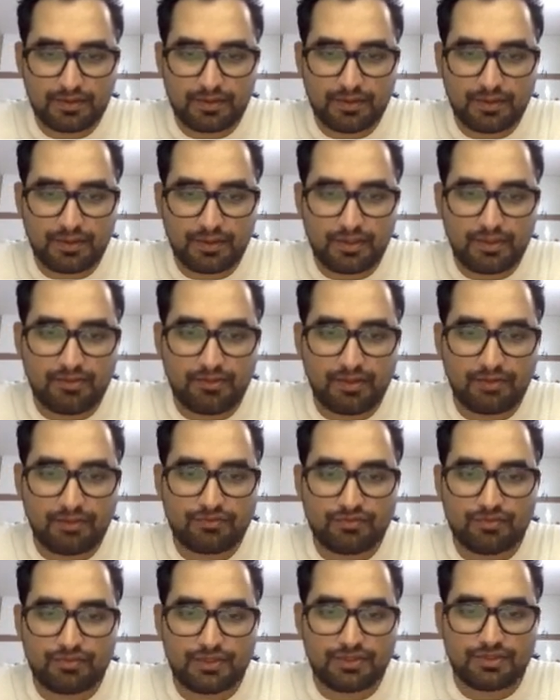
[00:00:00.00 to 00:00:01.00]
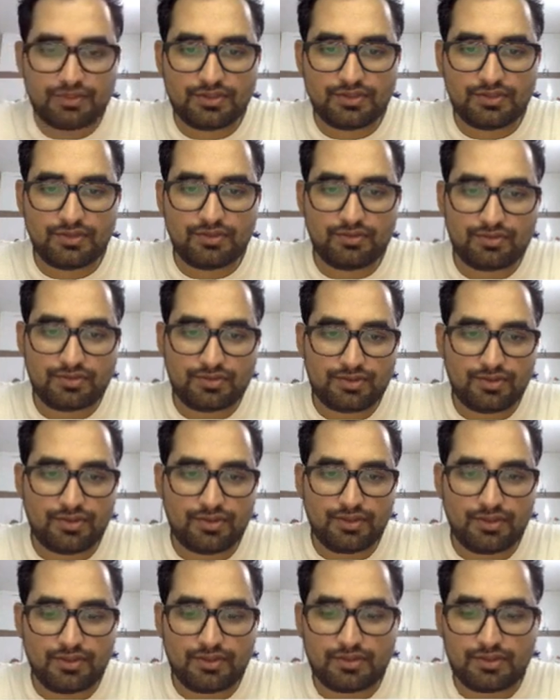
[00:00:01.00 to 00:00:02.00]
here you have to mention your
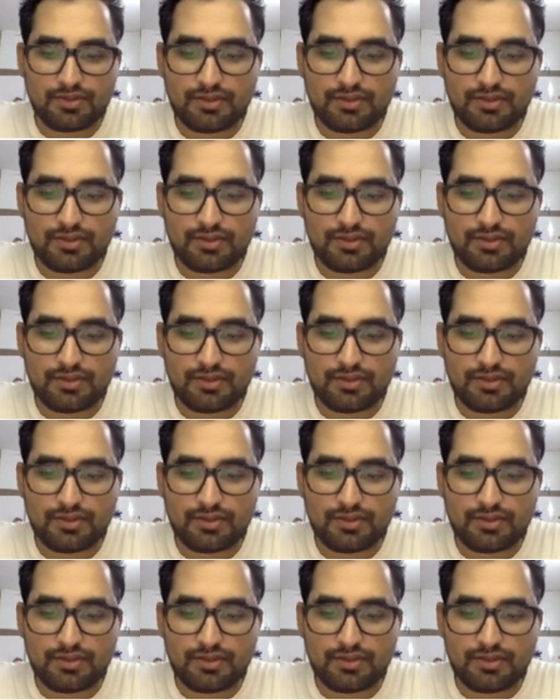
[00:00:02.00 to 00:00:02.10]
state